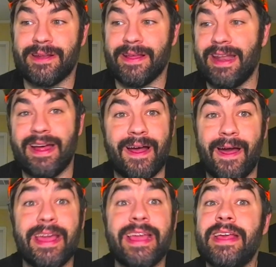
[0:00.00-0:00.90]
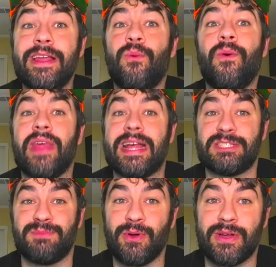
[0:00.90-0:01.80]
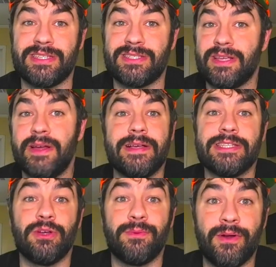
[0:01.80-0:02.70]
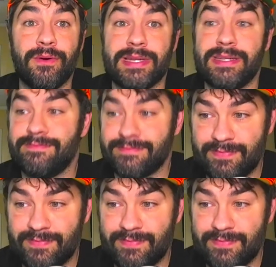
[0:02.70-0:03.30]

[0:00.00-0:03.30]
and he don't want that smoke because Subriel would